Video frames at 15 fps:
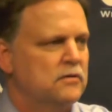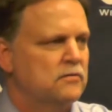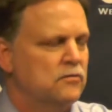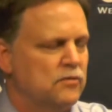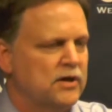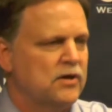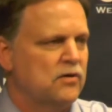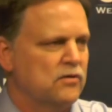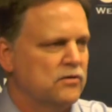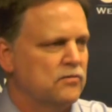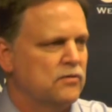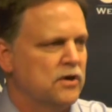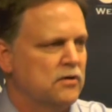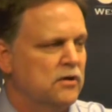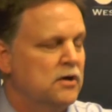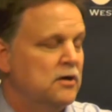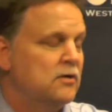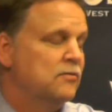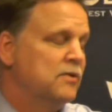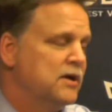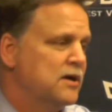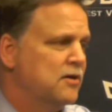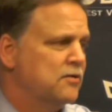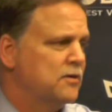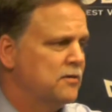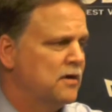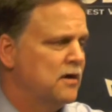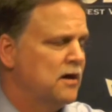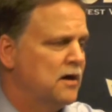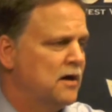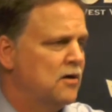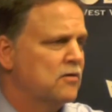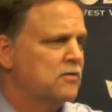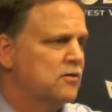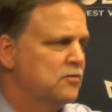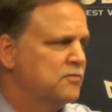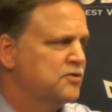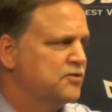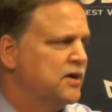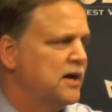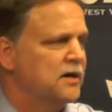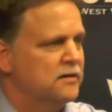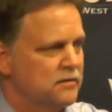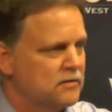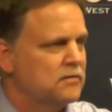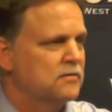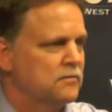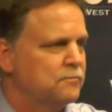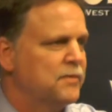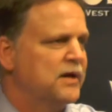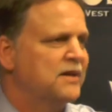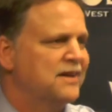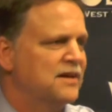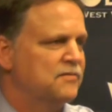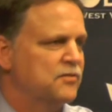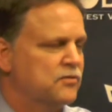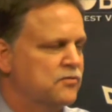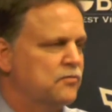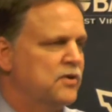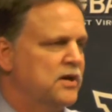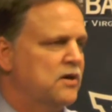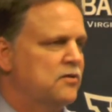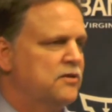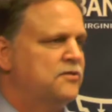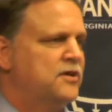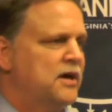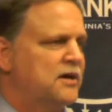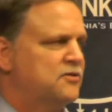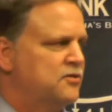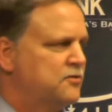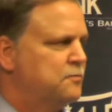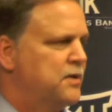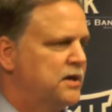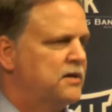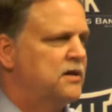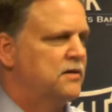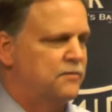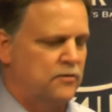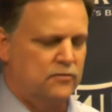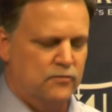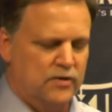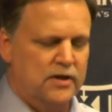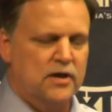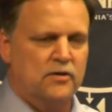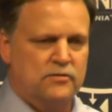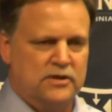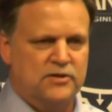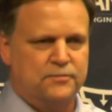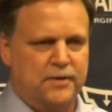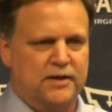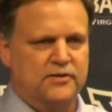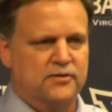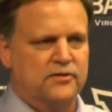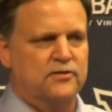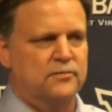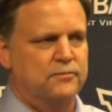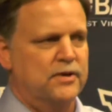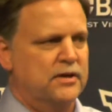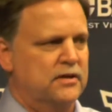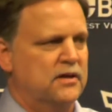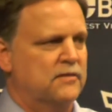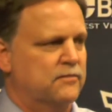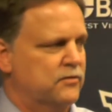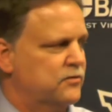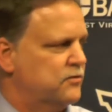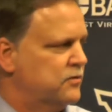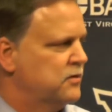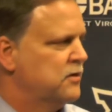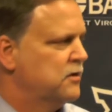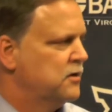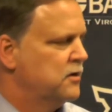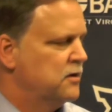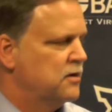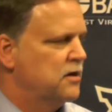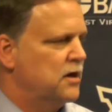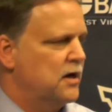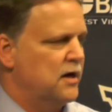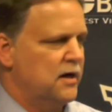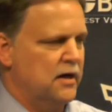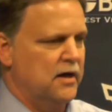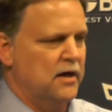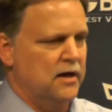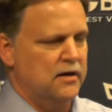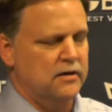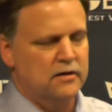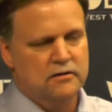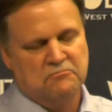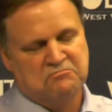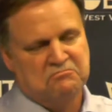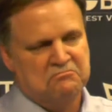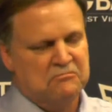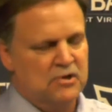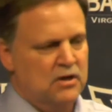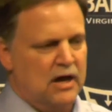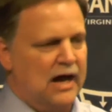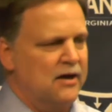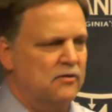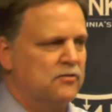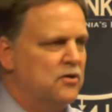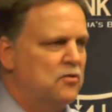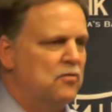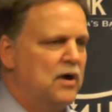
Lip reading: When we go on the road. We go to Oklahoma State, big difference. We go to Texas, big difference. We go to these places, it's a big difference. And I don't know